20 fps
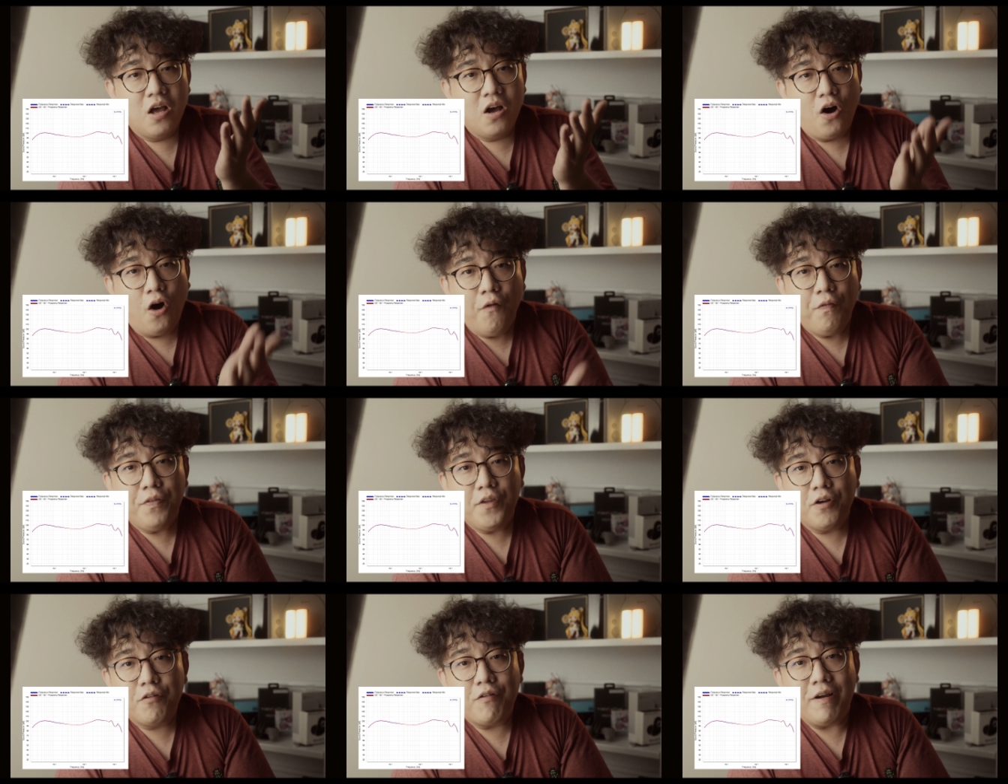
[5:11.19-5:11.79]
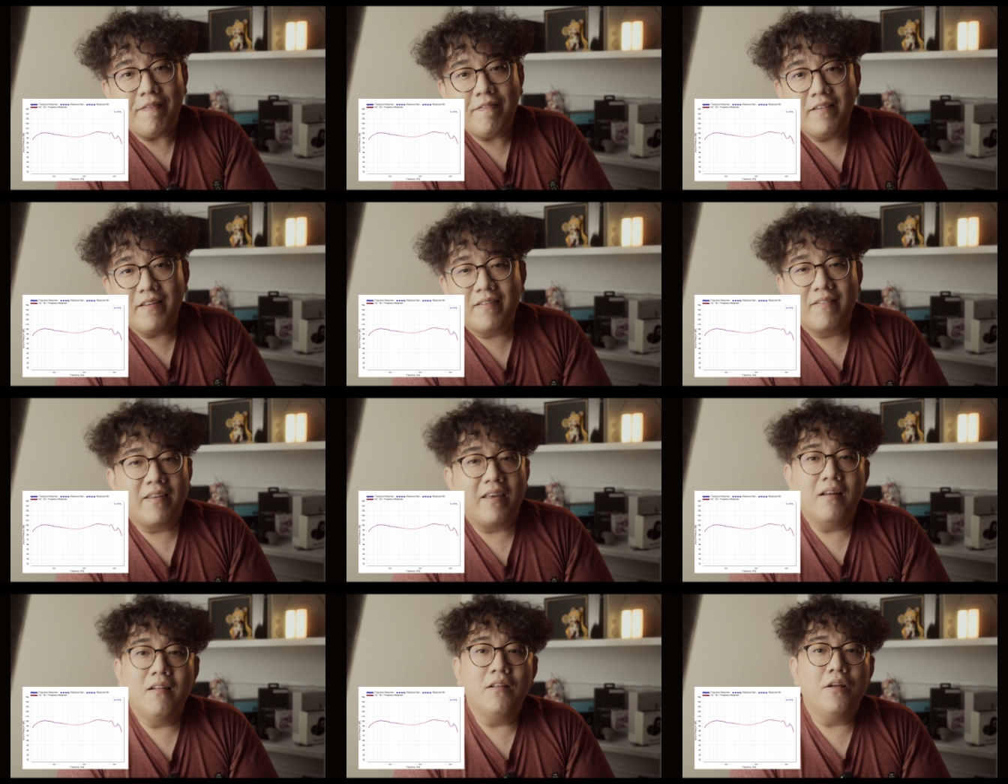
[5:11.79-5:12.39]
On the grander
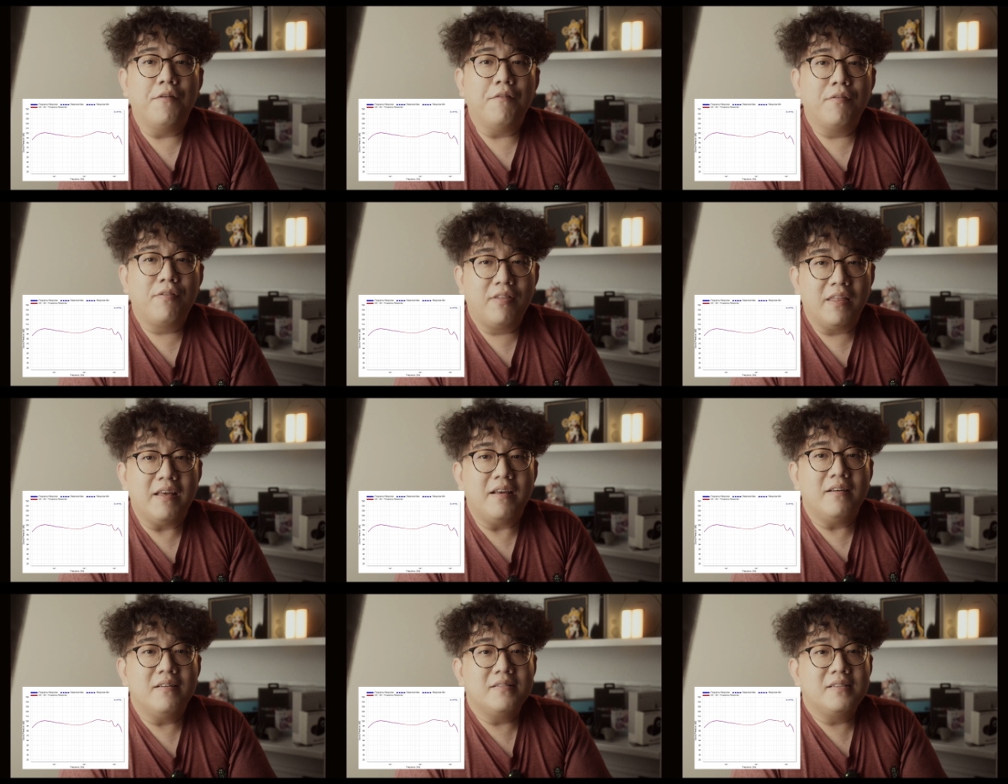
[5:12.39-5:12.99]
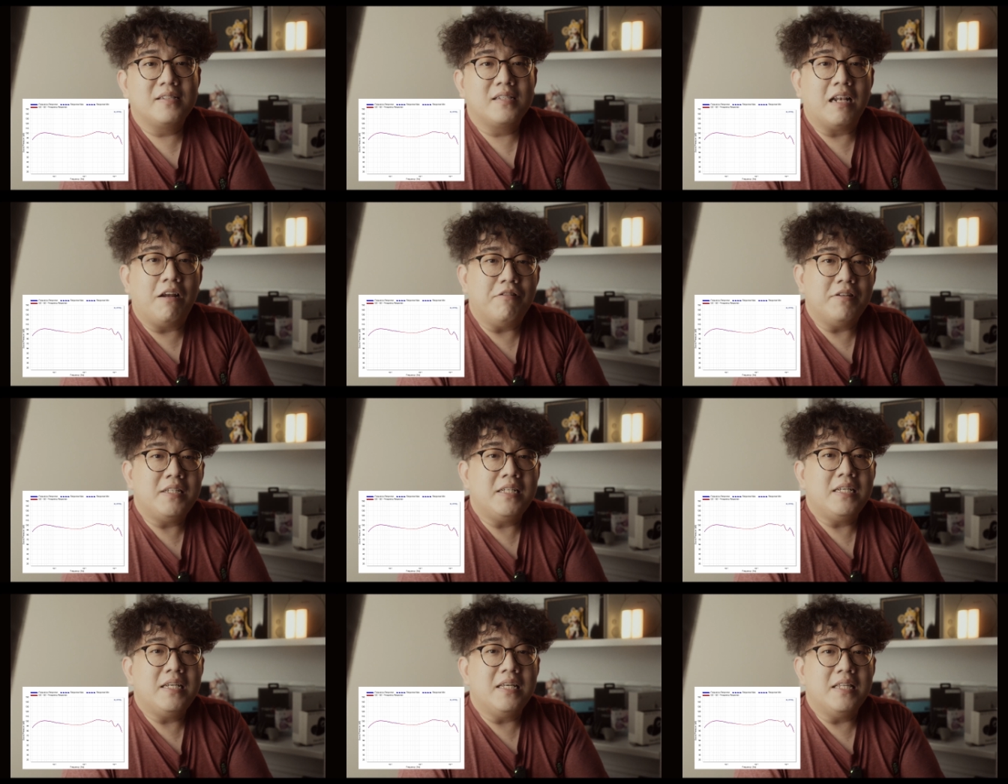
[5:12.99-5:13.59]
scale of things,
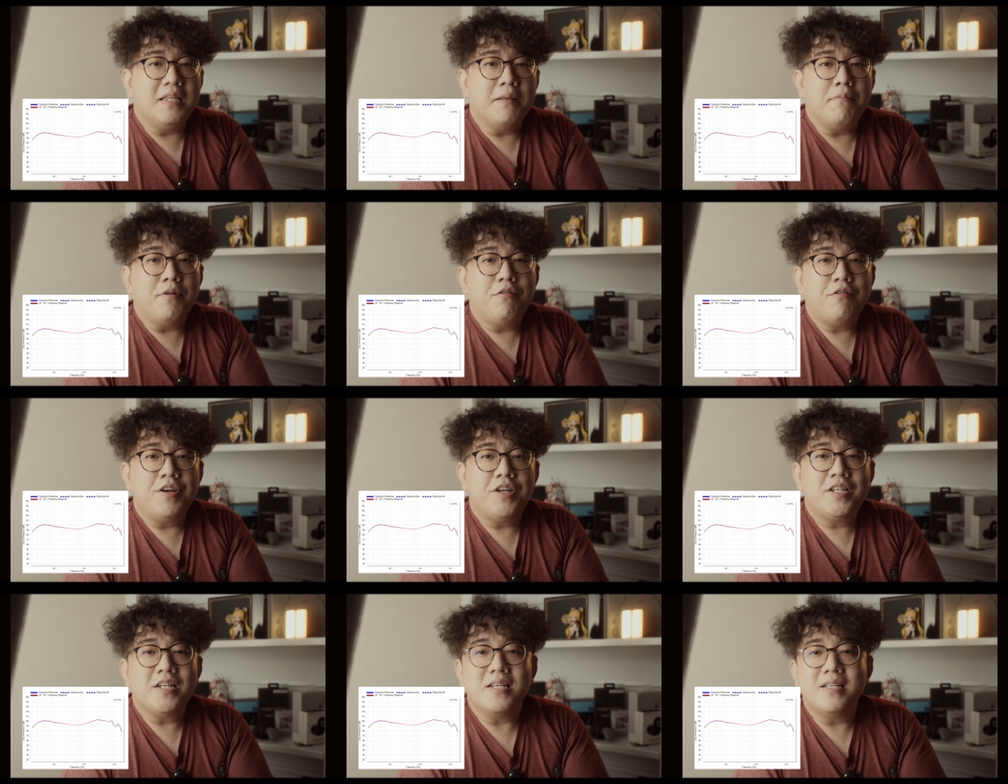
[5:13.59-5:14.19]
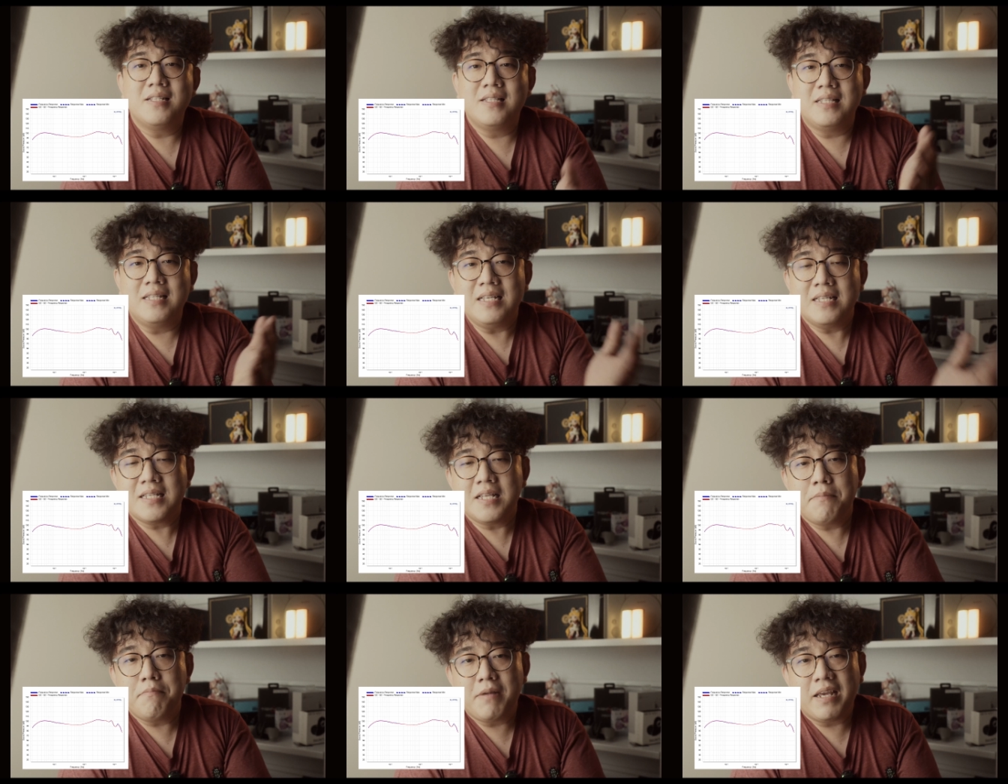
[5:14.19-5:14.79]
clarity in the mid-range is
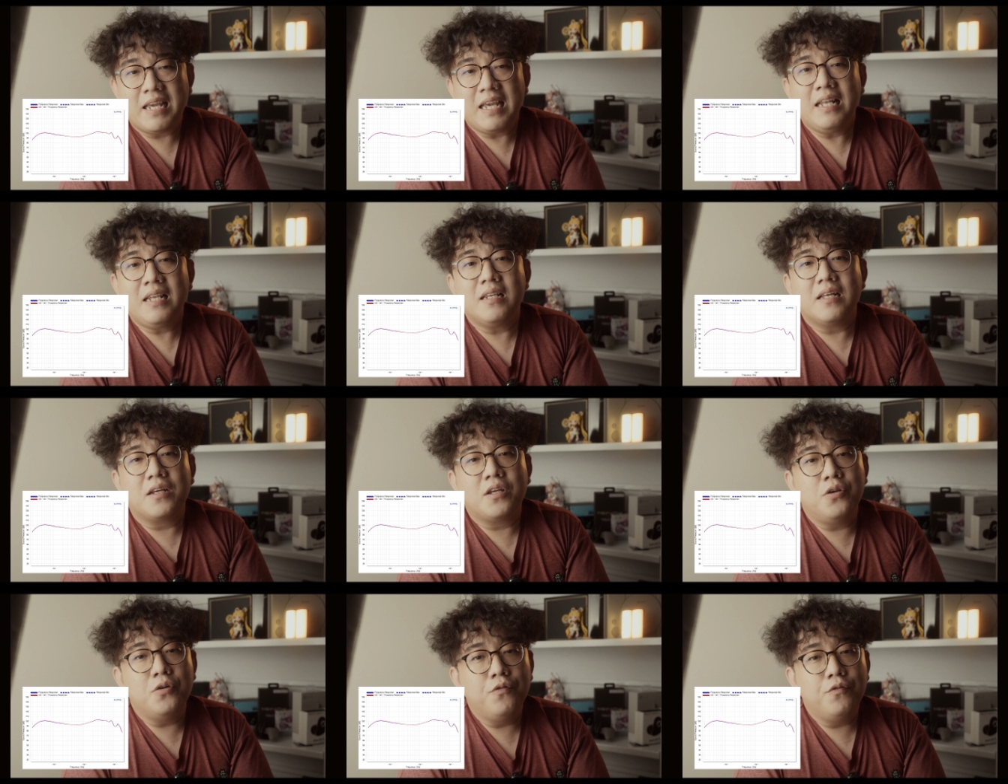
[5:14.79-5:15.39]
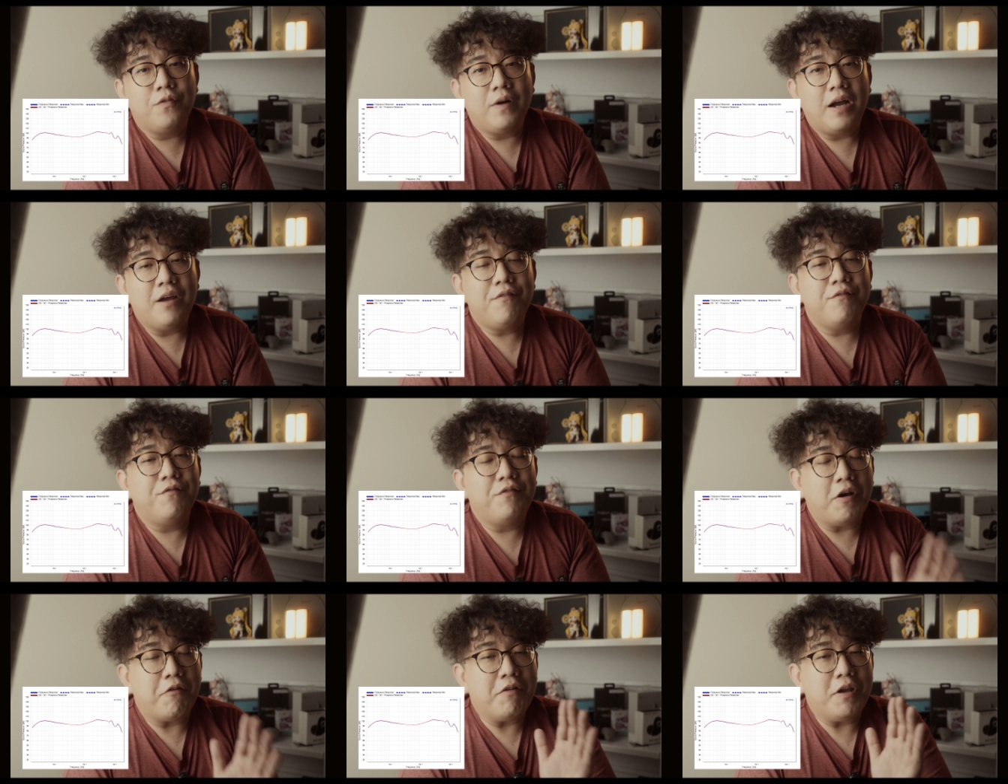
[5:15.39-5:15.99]
decent, making the Q5
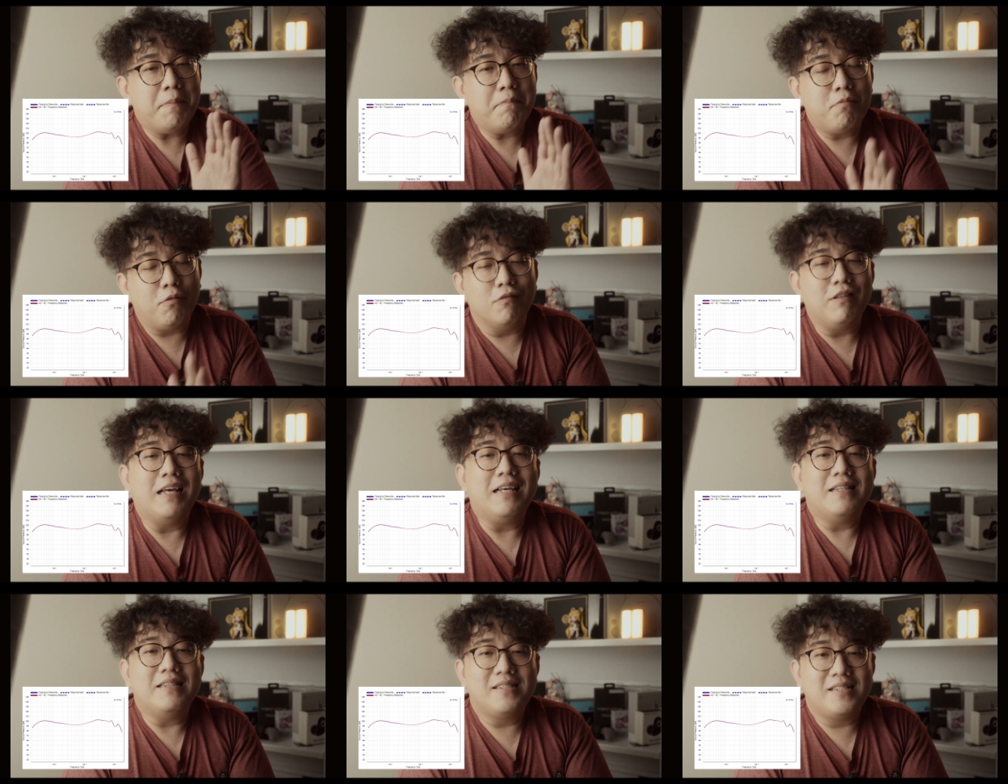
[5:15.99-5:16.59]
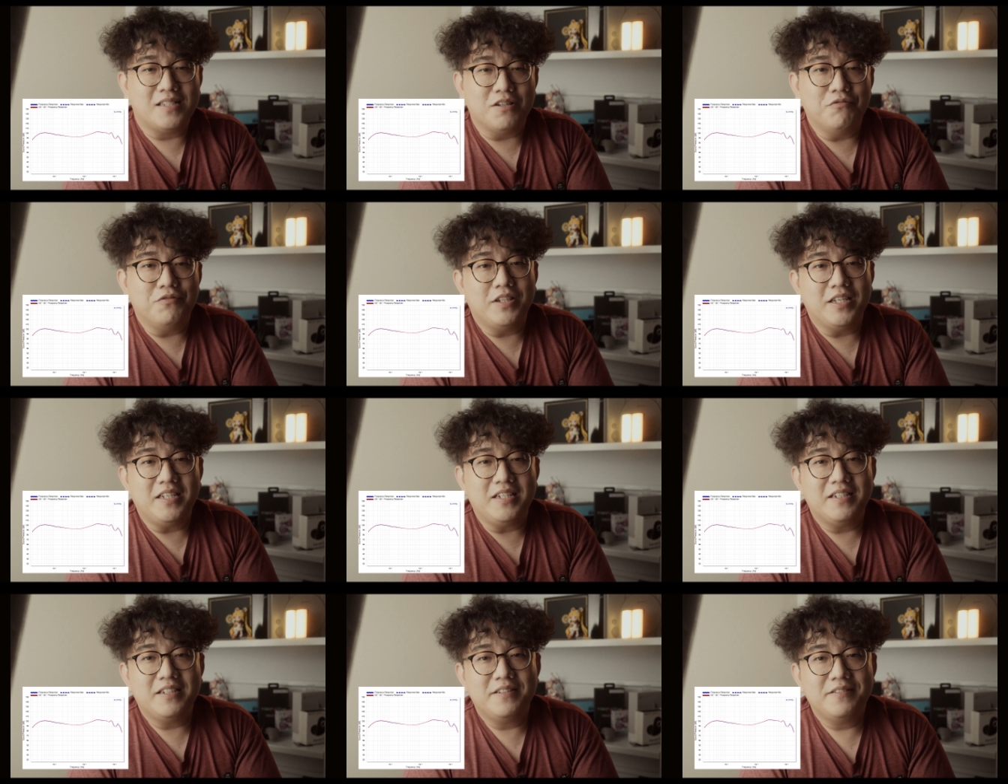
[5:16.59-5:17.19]
very polite
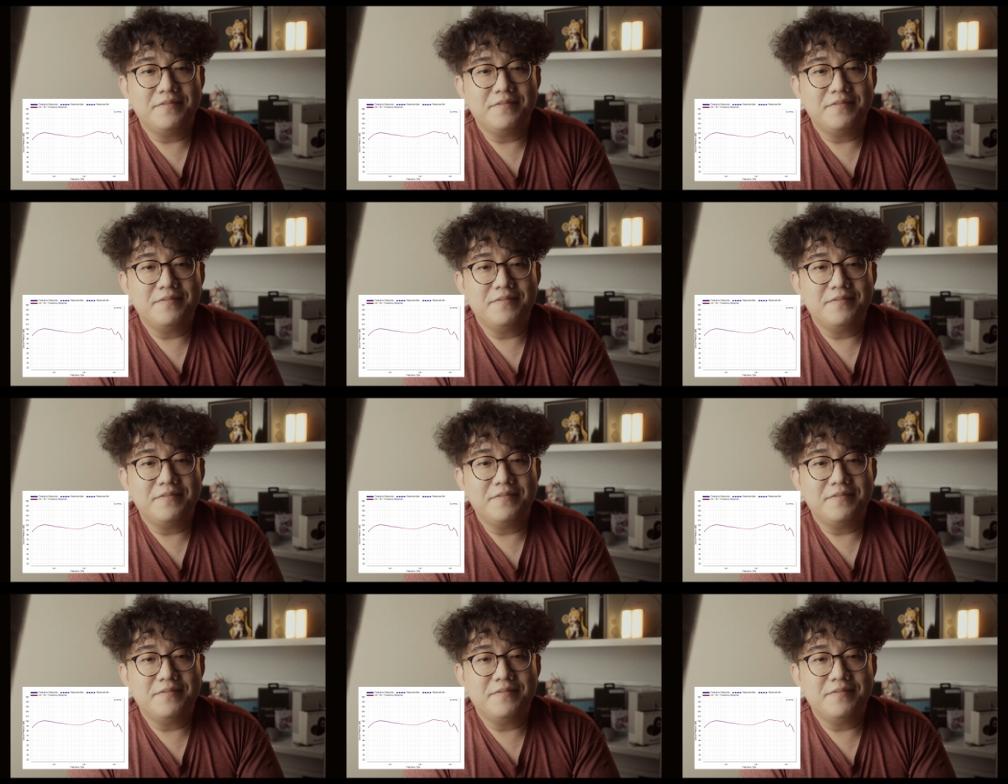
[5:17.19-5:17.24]
sounding.